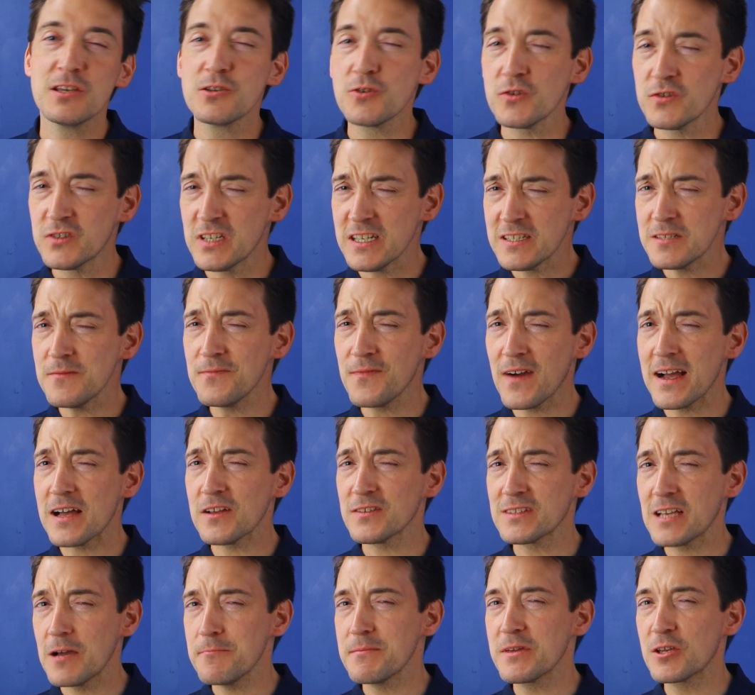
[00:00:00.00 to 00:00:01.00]
Your system
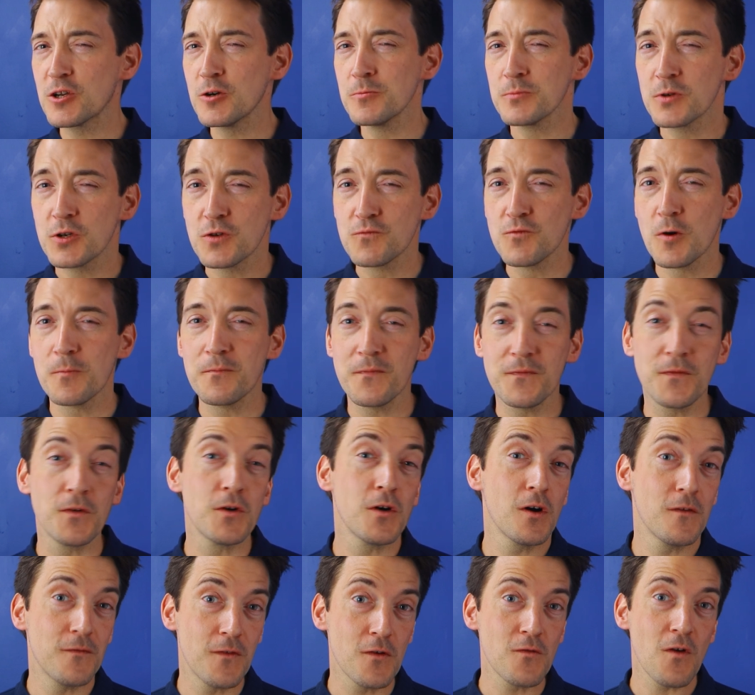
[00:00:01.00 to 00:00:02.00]
files can become corrupt
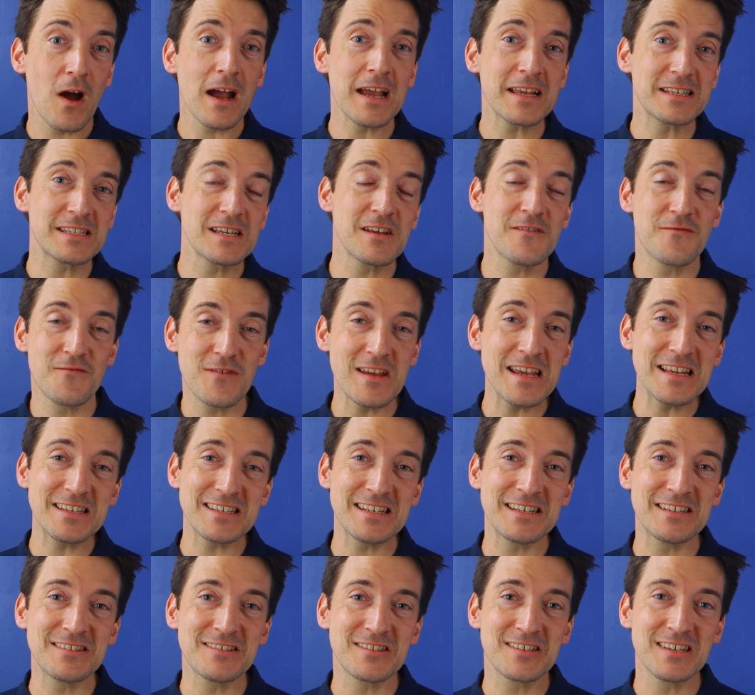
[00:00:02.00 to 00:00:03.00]
for a variety of
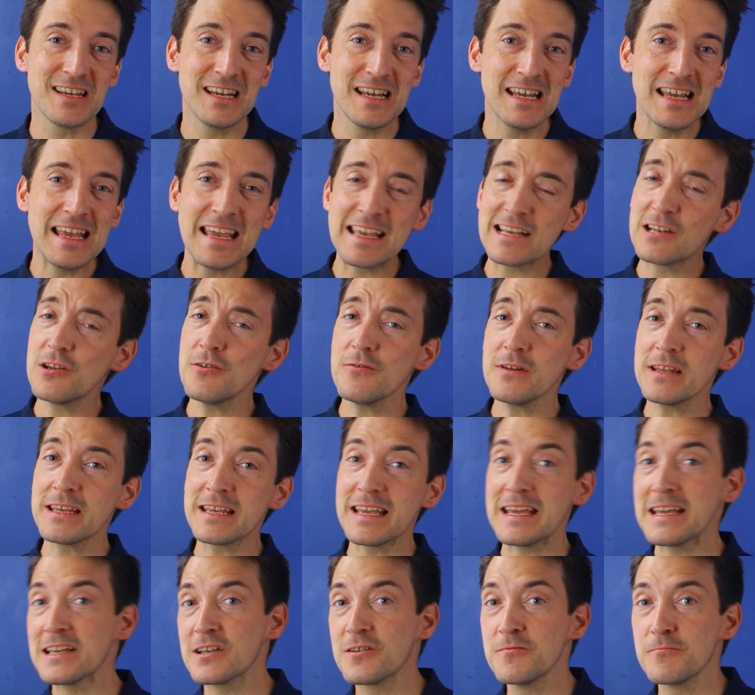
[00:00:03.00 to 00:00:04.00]
reasons,
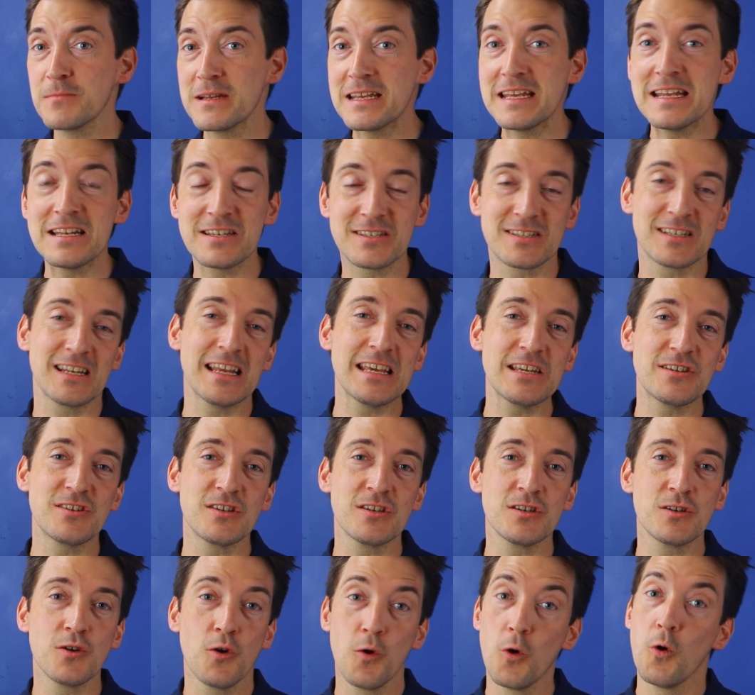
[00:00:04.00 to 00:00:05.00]
including incomplete
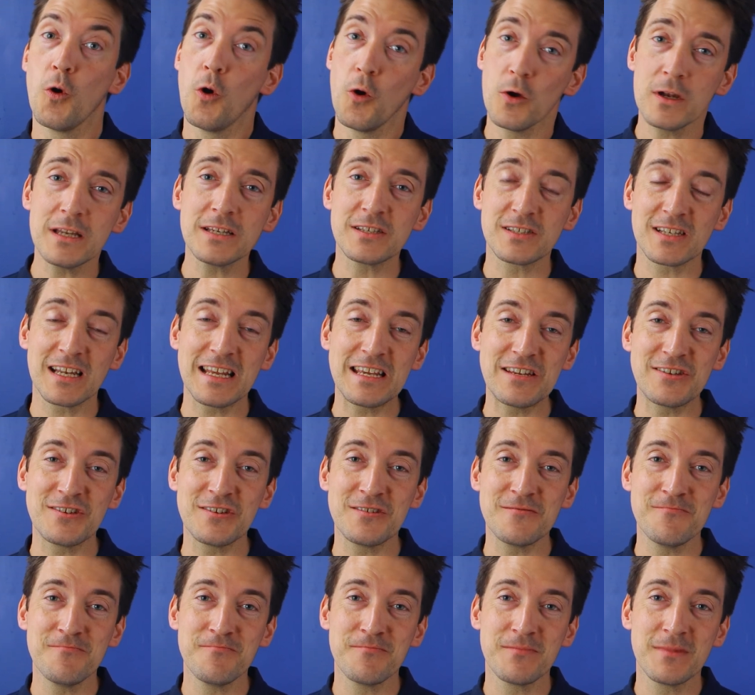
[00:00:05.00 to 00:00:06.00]
installation or
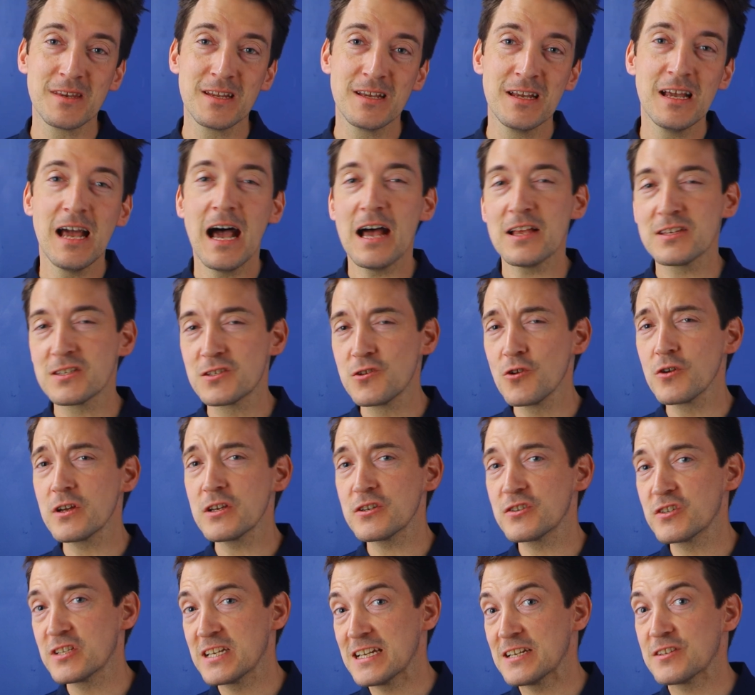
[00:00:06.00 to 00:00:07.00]
uninstallation, a
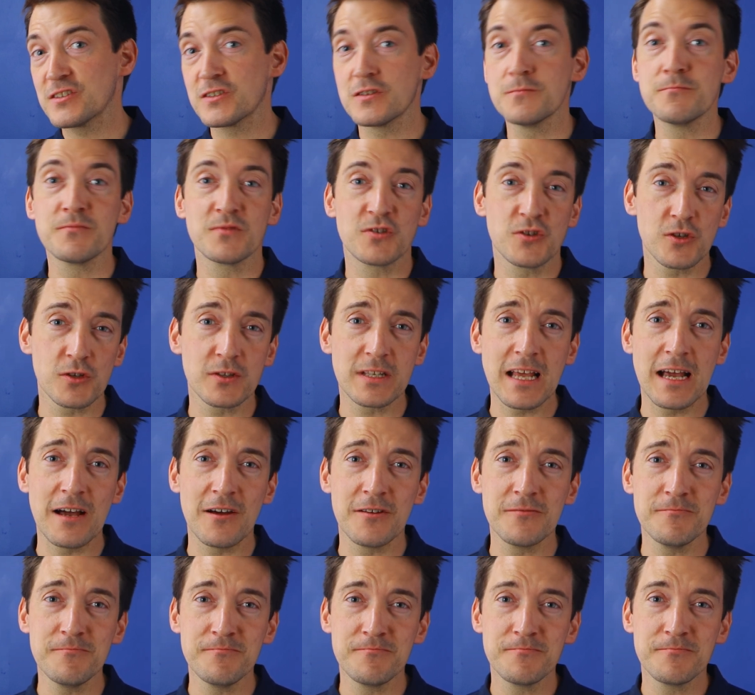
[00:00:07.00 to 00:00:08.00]
sluggish system
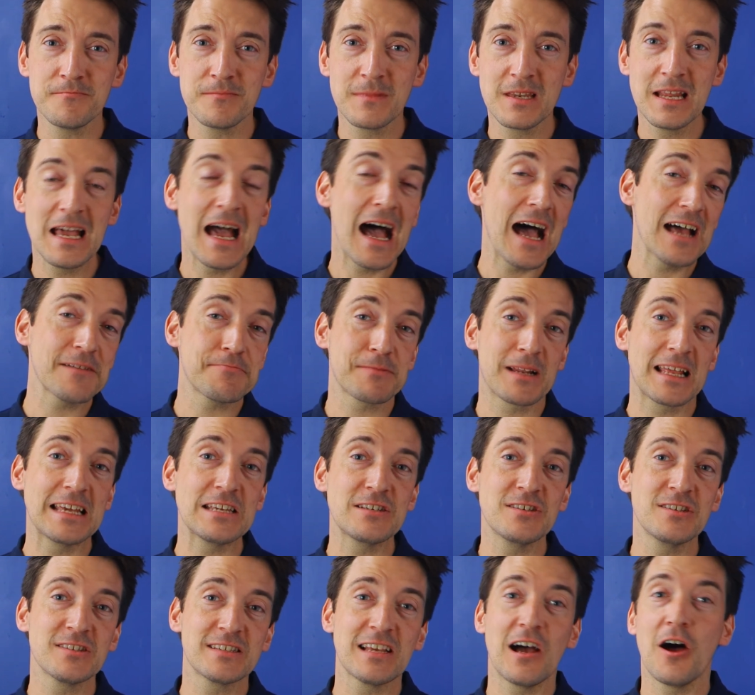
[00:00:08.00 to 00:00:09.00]
shutdown,
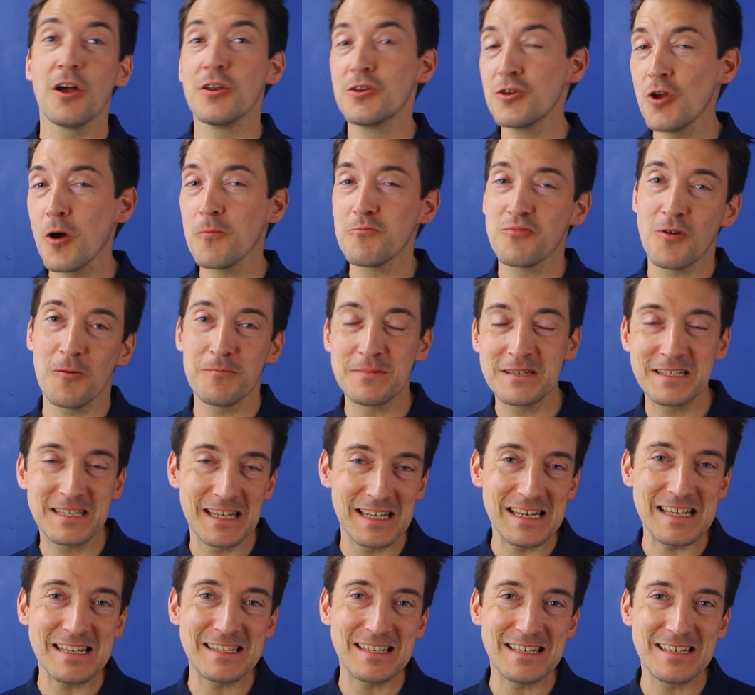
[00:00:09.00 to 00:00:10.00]
applications that are not properly
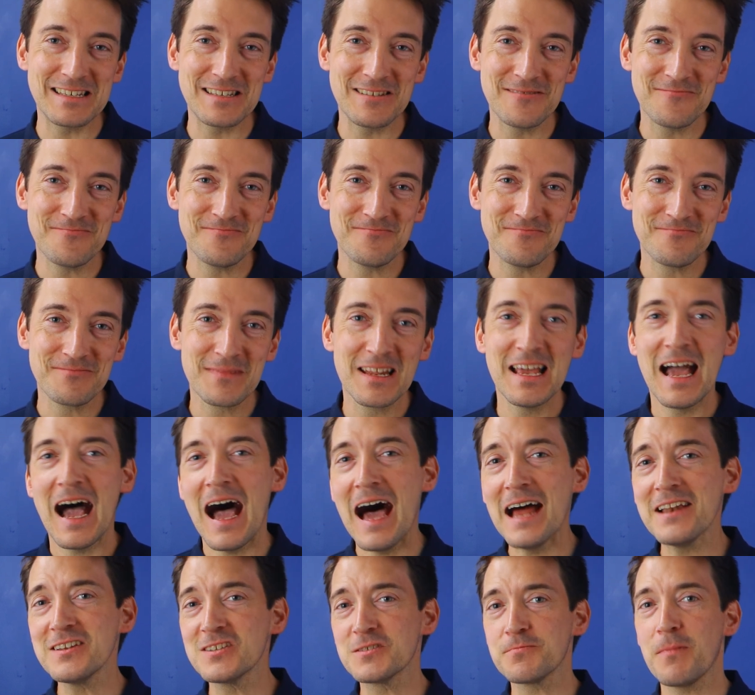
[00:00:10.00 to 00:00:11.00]
deleted,
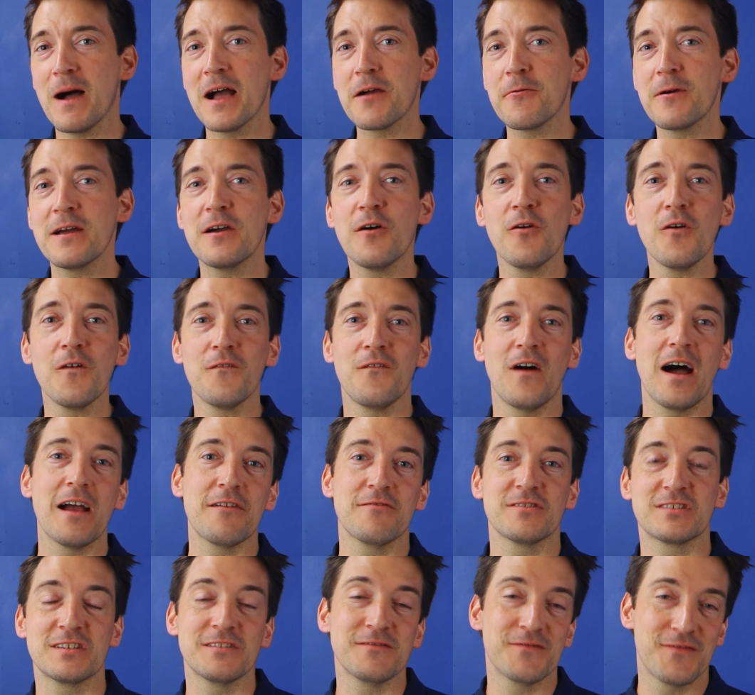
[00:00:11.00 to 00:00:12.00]
and spyware or
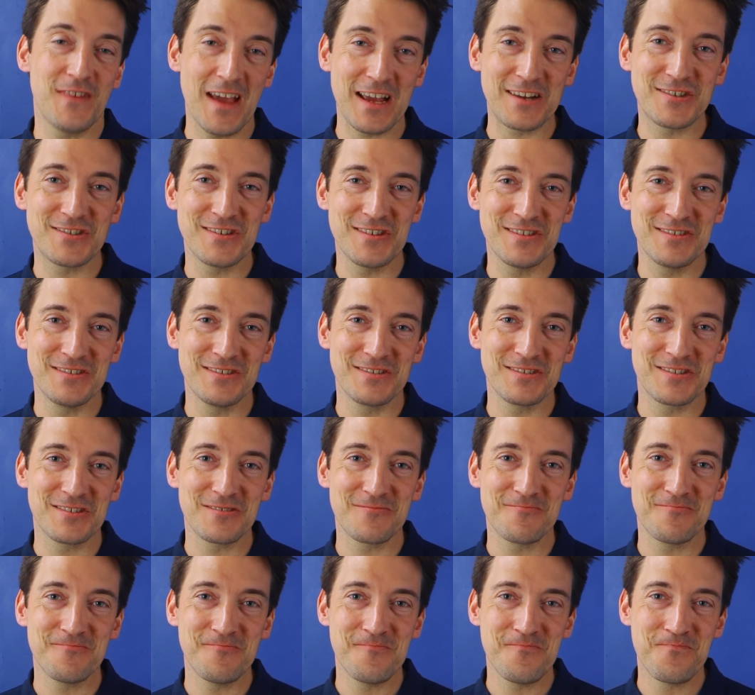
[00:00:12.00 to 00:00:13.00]
virus
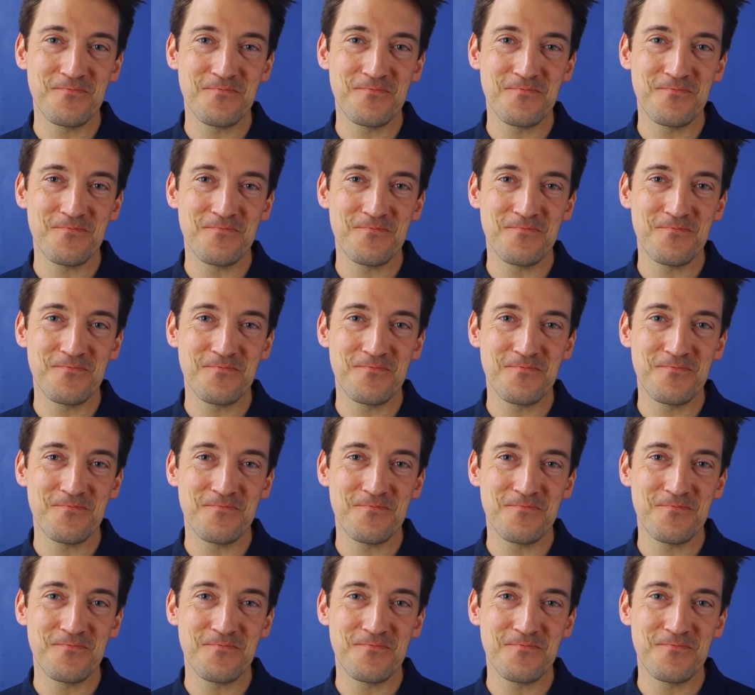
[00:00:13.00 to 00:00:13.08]
infections.